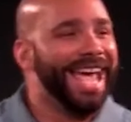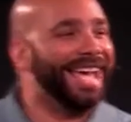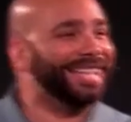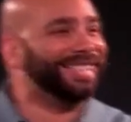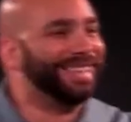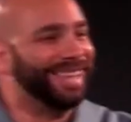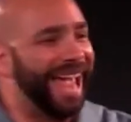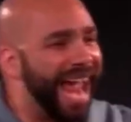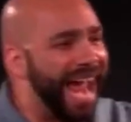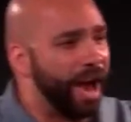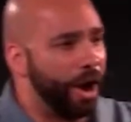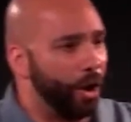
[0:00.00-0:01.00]
is
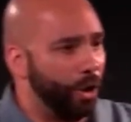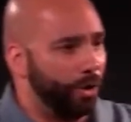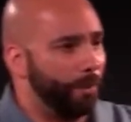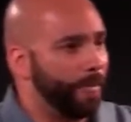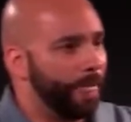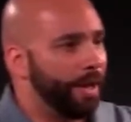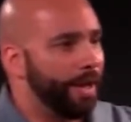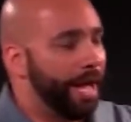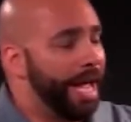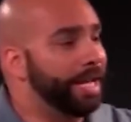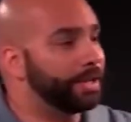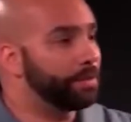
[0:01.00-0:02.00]
there.
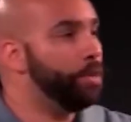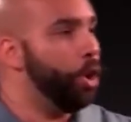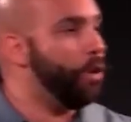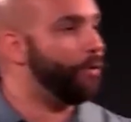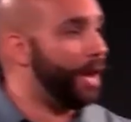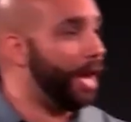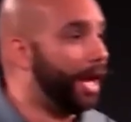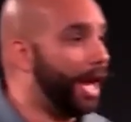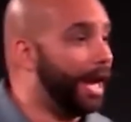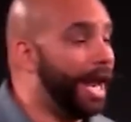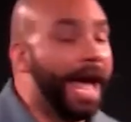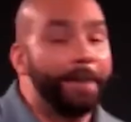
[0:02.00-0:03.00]
He's moving.
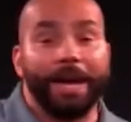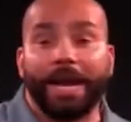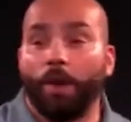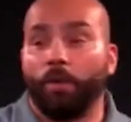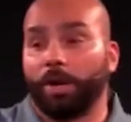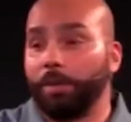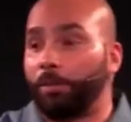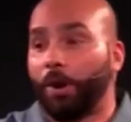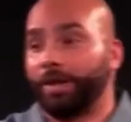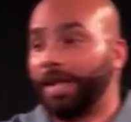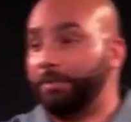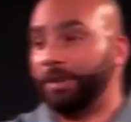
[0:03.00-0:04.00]
And man, I want to be
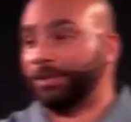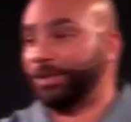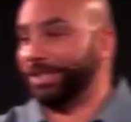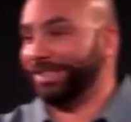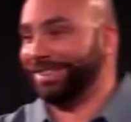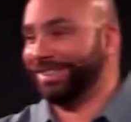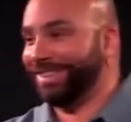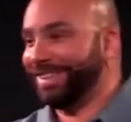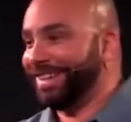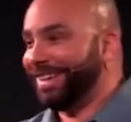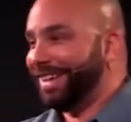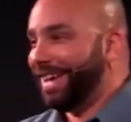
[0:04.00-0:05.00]
part of that mission.
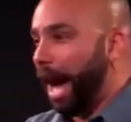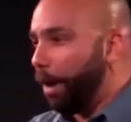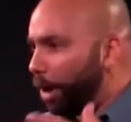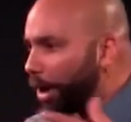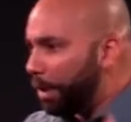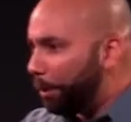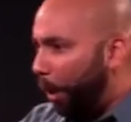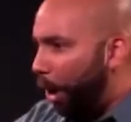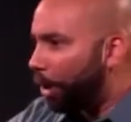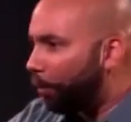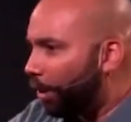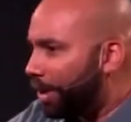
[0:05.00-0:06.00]
I want to be
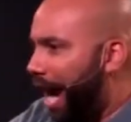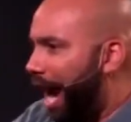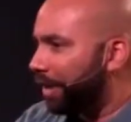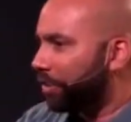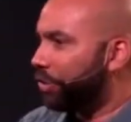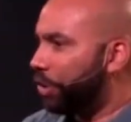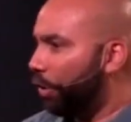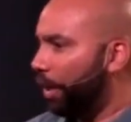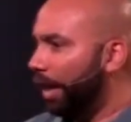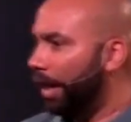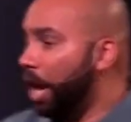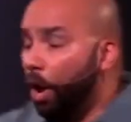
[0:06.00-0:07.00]
part of what God is
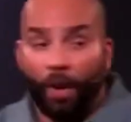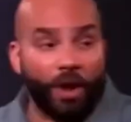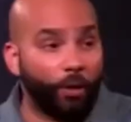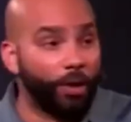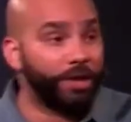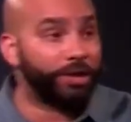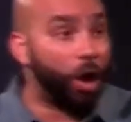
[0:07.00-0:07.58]
doing, whether it's